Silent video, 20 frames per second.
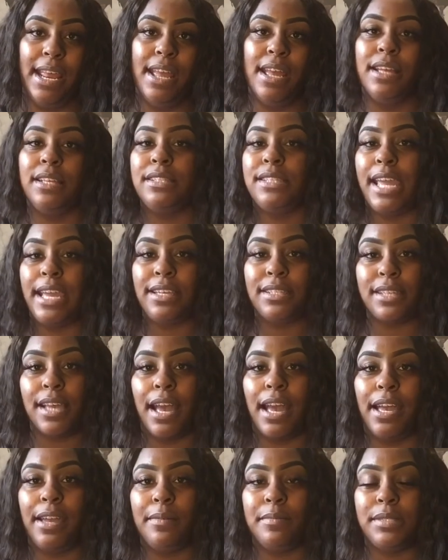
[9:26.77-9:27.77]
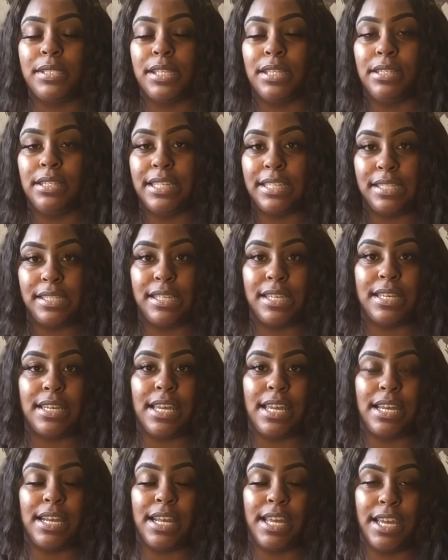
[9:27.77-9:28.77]
Take time to listen
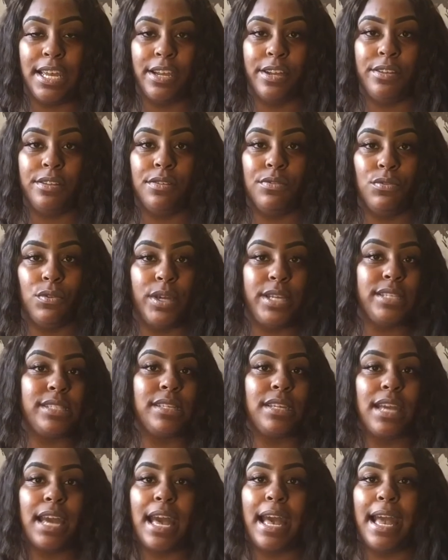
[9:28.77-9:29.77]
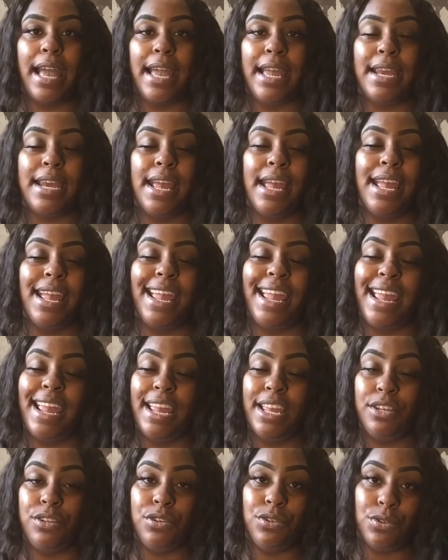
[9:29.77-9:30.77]
and hear the voice of God
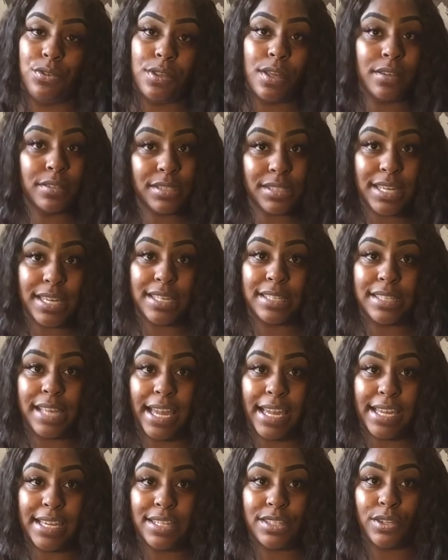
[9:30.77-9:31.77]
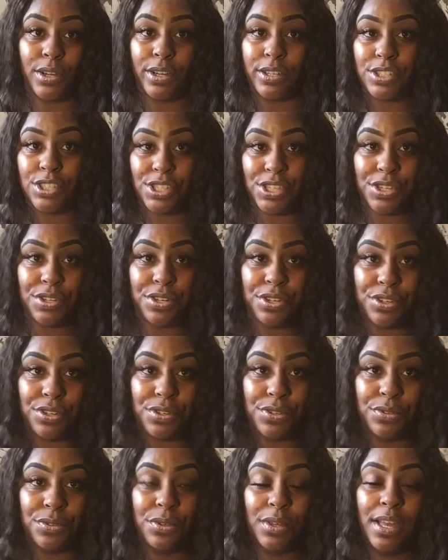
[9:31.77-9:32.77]
and do those things that He's urging you to
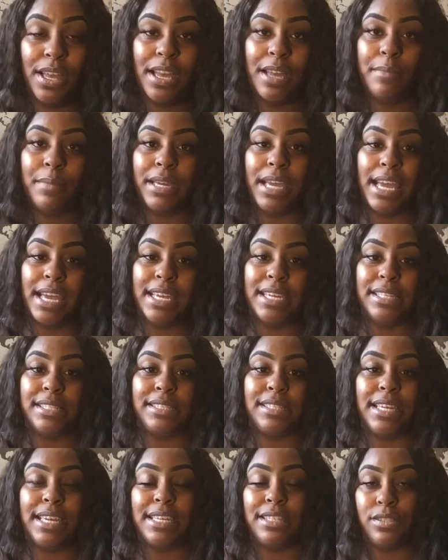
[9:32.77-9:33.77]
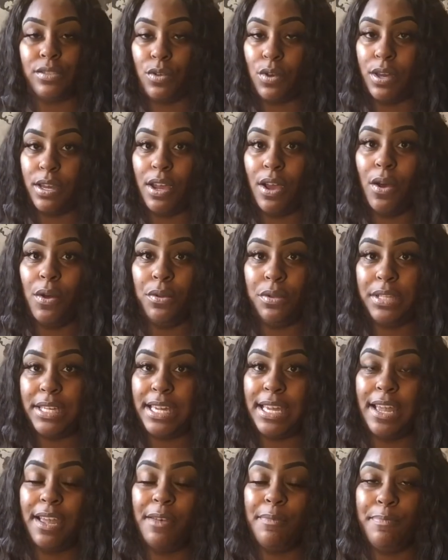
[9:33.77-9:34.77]
do, because it's going to
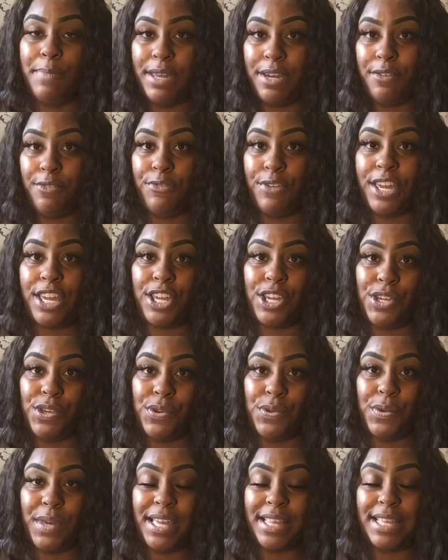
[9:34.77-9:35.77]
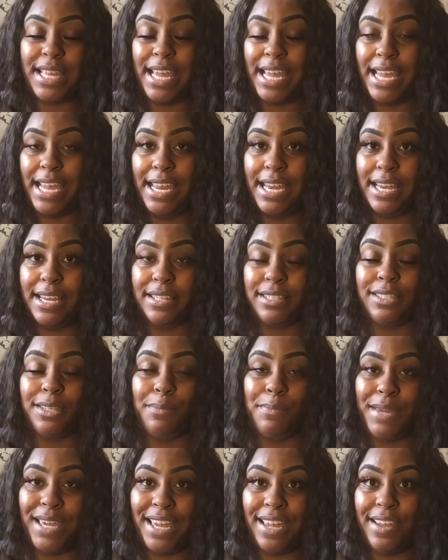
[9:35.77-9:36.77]
only benefit you in the end to
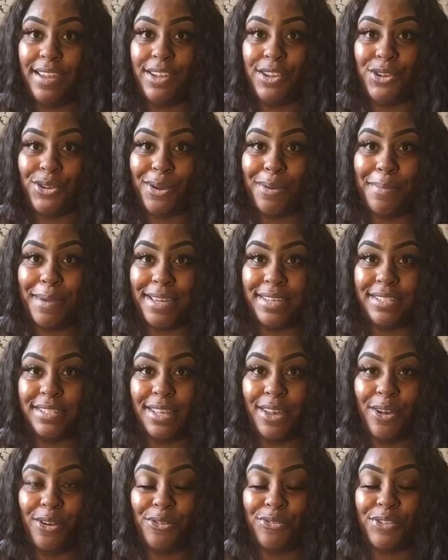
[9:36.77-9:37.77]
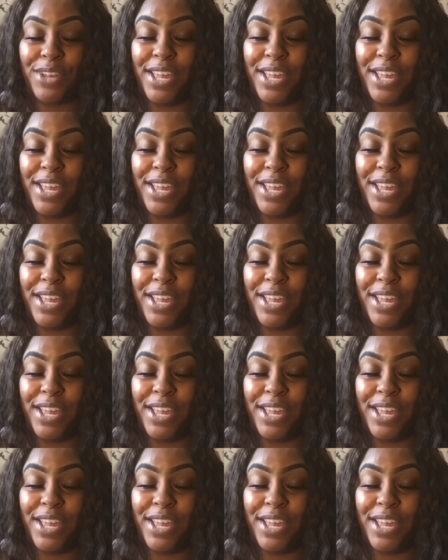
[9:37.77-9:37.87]
being your best self.